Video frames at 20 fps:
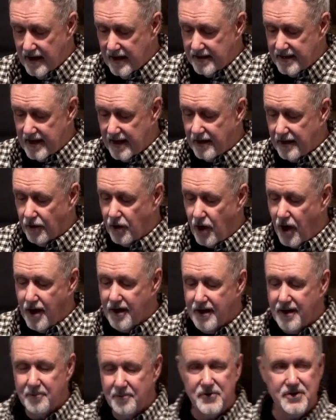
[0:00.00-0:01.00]
Then
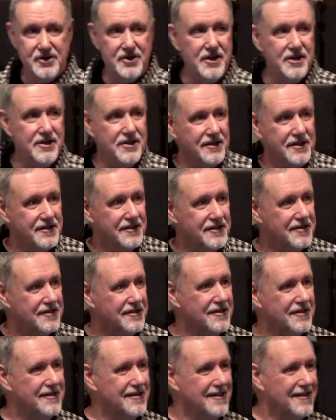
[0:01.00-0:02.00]
along comes
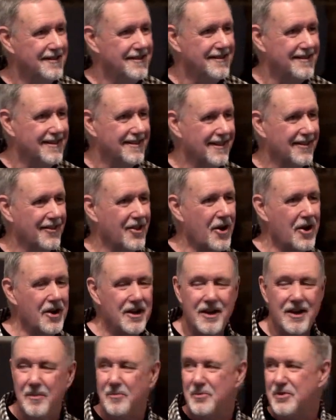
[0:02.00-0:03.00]
Jesus.
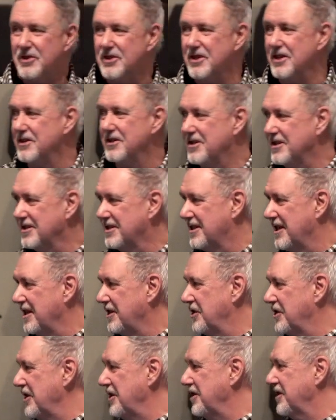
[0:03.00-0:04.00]
Along comes Jesus, the
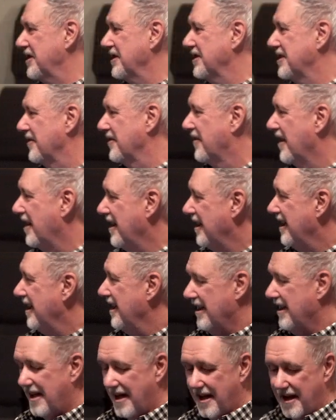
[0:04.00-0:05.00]
Jesus of
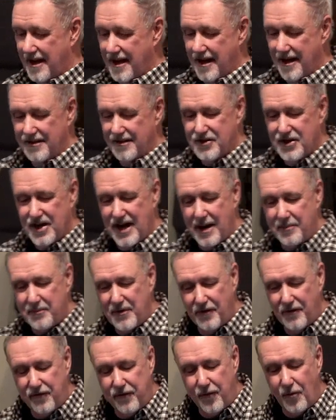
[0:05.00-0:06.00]
uh,
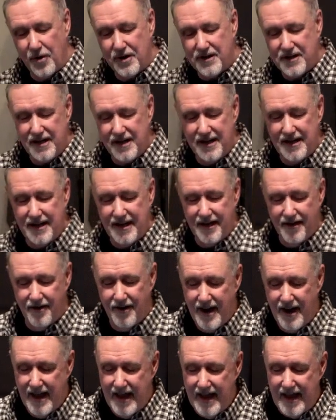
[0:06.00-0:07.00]
chapter 14
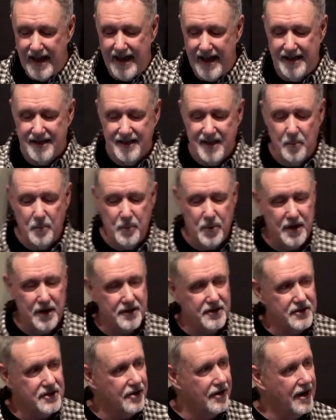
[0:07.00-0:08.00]
here. And the
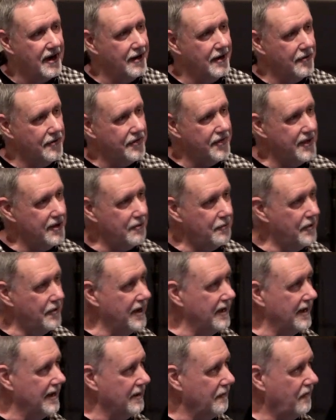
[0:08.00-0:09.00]
picture, I don't think
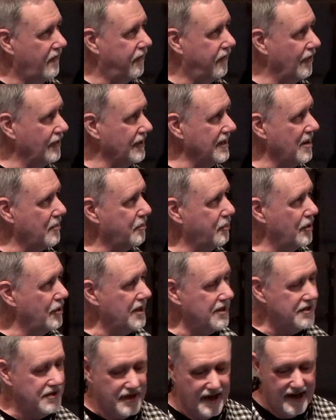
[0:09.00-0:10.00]
we fully
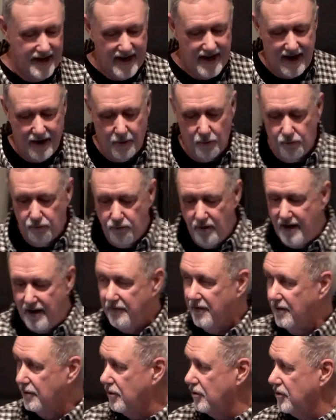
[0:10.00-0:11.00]
appreciate how
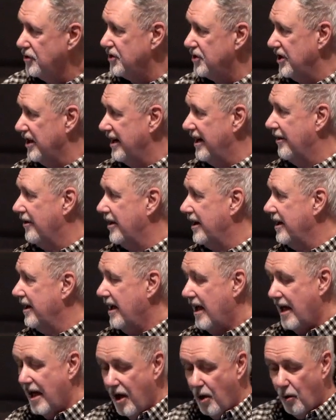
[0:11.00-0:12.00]
revolutionary.
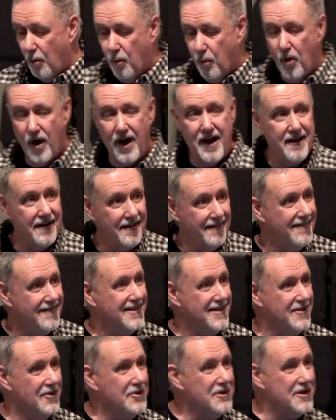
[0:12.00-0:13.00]
What
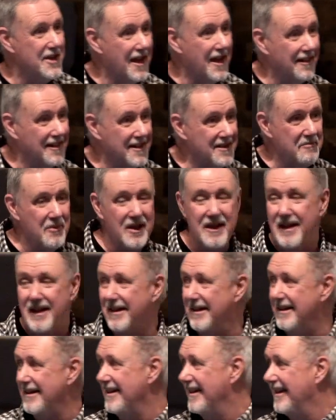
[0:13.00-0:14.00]
you're telling
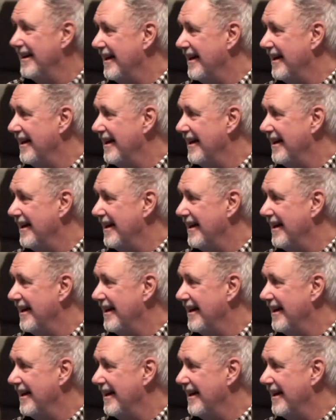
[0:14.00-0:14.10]
me